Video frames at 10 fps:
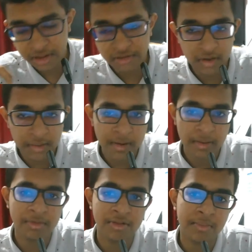a 5
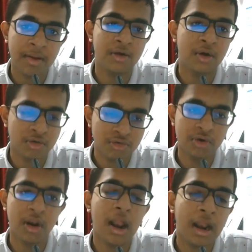megapixel macro shooter,